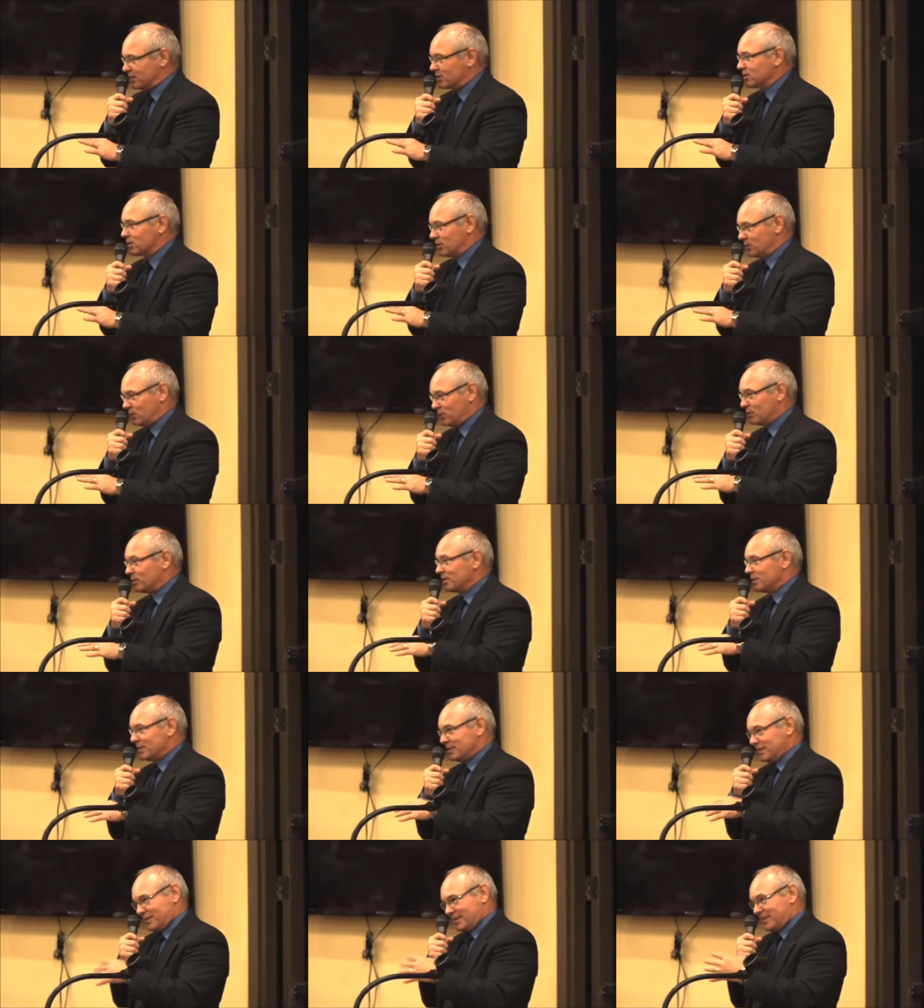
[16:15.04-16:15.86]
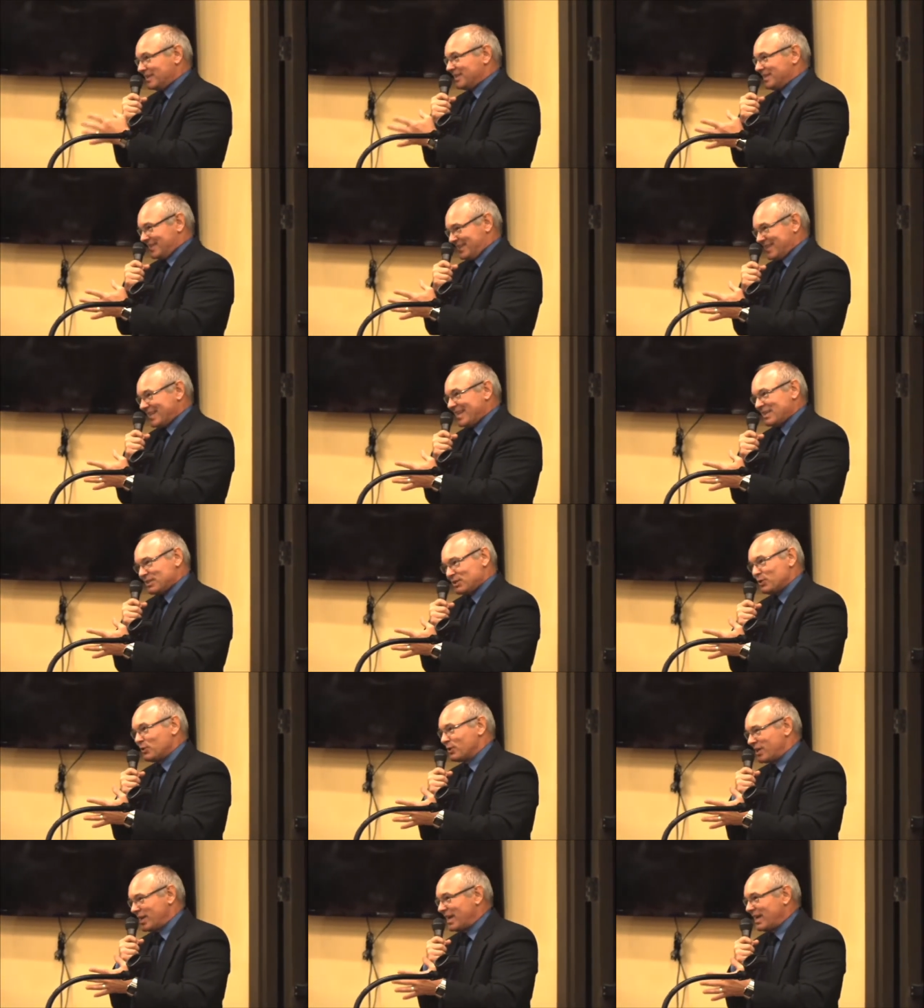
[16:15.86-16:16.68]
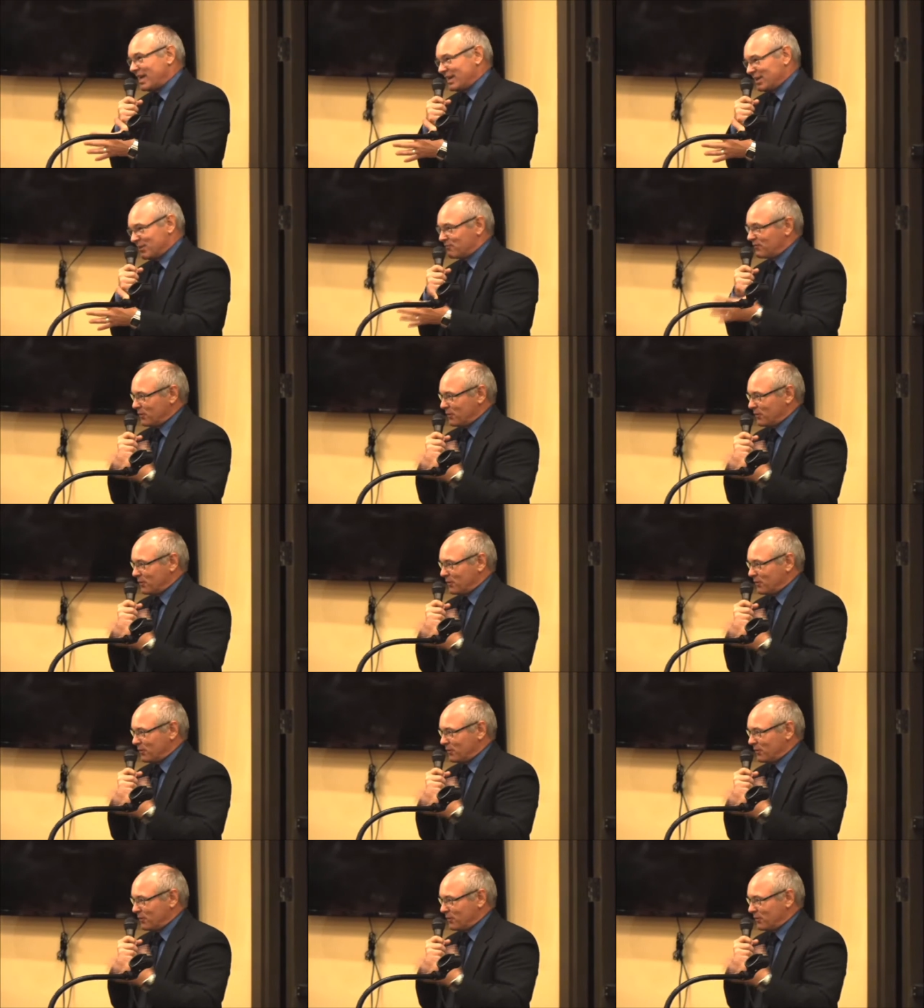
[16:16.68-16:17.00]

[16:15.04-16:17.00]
so that's okay.